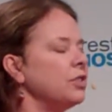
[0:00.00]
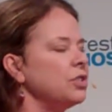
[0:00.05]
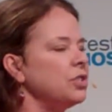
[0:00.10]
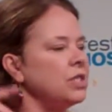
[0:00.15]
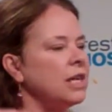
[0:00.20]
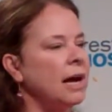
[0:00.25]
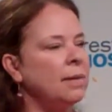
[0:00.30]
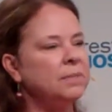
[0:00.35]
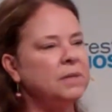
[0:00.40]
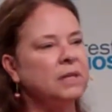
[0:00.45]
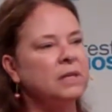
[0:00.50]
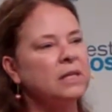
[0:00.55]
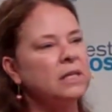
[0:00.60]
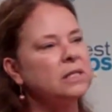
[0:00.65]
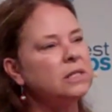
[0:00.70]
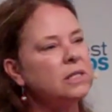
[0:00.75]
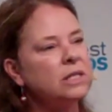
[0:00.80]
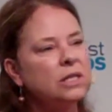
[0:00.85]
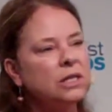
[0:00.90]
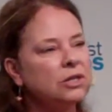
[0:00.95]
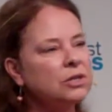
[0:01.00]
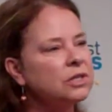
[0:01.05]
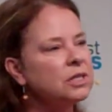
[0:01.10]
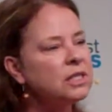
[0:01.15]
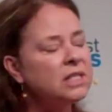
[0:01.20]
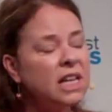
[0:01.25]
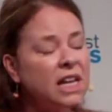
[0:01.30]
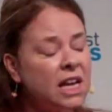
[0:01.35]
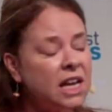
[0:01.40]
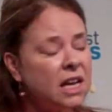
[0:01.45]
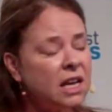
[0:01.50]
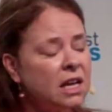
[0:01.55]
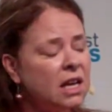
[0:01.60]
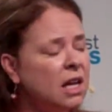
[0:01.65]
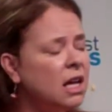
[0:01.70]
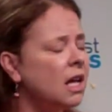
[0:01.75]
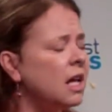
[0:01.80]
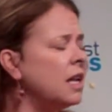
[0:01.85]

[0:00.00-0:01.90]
stopped to listen to her sing.